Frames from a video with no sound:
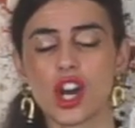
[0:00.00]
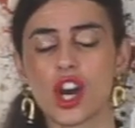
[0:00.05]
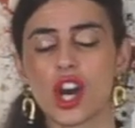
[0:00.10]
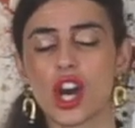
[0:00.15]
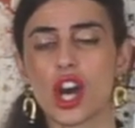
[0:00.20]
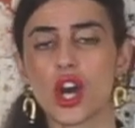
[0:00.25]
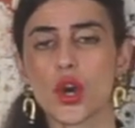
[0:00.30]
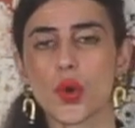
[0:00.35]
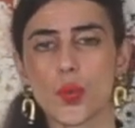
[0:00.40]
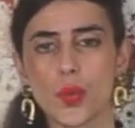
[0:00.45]

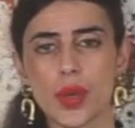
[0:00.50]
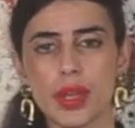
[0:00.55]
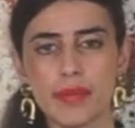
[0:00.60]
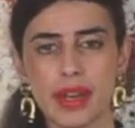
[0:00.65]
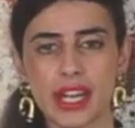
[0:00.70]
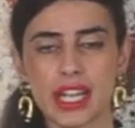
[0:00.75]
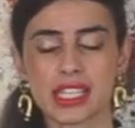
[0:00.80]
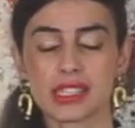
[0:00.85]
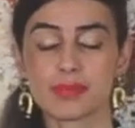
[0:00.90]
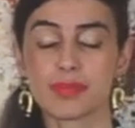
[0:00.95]
are
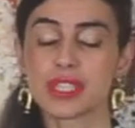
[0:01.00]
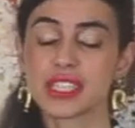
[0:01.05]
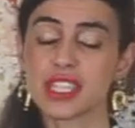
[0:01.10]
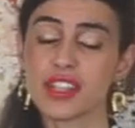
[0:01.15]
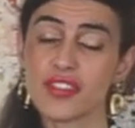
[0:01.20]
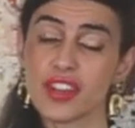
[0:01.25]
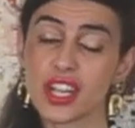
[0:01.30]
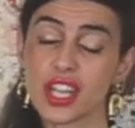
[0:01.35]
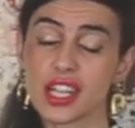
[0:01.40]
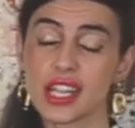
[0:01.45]
women,
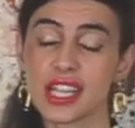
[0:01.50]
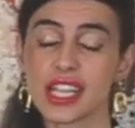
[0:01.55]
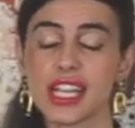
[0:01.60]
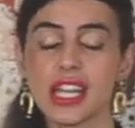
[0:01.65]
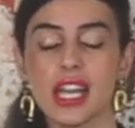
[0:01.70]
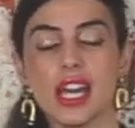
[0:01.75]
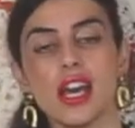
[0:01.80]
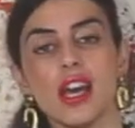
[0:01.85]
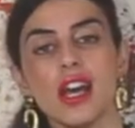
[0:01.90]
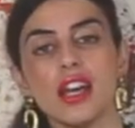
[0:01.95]

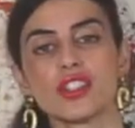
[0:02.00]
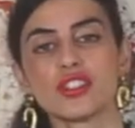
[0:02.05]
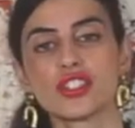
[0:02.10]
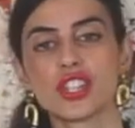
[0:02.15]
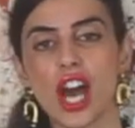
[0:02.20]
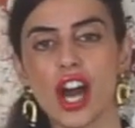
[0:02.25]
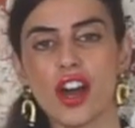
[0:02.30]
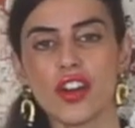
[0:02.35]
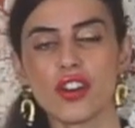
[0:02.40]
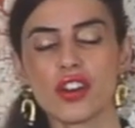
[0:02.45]
specifically
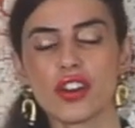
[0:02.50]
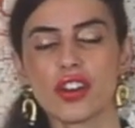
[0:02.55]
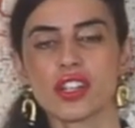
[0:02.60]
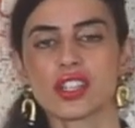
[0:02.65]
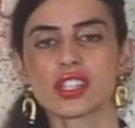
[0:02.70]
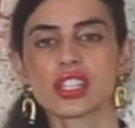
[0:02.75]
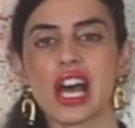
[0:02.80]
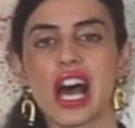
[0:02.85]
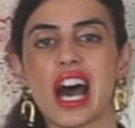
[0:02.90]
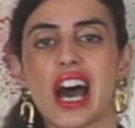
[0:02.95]

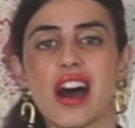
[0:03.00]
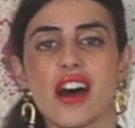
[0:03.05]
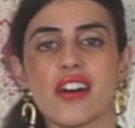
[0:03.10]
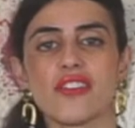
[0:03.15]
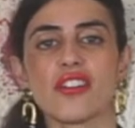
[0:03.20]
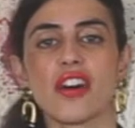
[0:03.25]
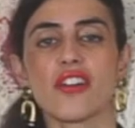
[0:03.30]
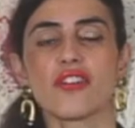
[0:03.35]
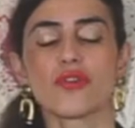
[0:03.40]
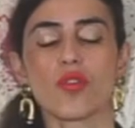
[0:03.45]
daughters of
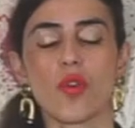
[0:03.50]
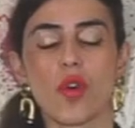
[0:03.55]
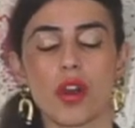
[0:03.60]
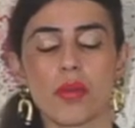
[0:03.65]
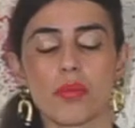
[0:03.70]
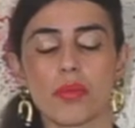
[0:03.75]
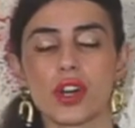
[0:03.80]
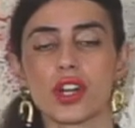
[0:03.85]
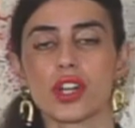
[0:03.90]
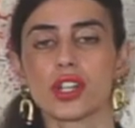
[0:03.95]

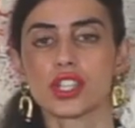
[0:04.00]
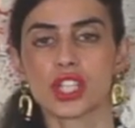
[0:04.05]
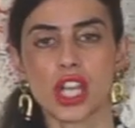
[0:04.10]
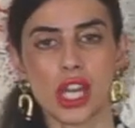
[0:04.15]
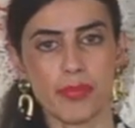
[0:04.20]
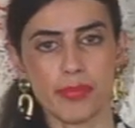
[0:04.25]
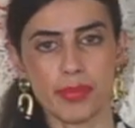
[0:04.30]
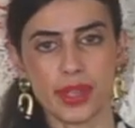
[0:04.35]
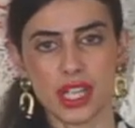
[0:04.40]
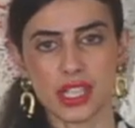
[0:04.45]
former
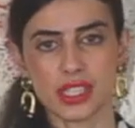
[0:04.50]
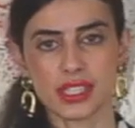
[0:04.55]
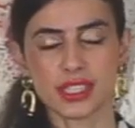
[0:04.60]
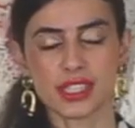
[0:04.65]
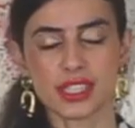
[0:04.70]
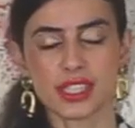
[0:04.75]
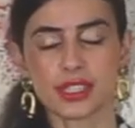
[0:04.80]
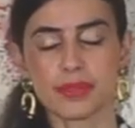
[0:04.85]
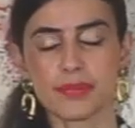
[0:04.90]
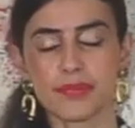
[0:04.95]

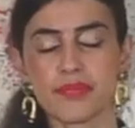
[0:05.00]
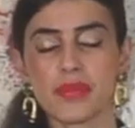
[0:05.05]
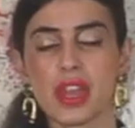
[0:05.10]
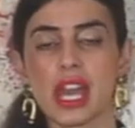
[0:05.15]
champions.